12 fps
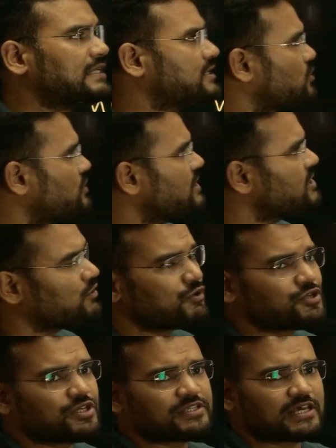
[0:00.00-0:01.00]
So these
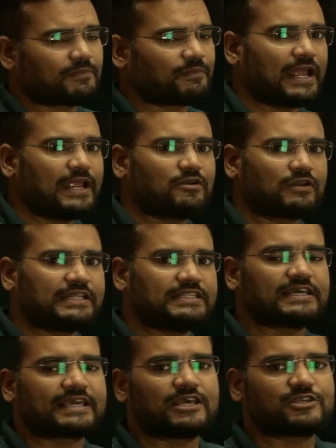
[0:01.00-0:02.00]
equations are applied only in the
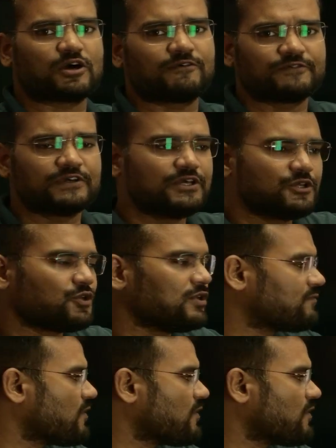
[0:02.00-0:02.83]
case of uniform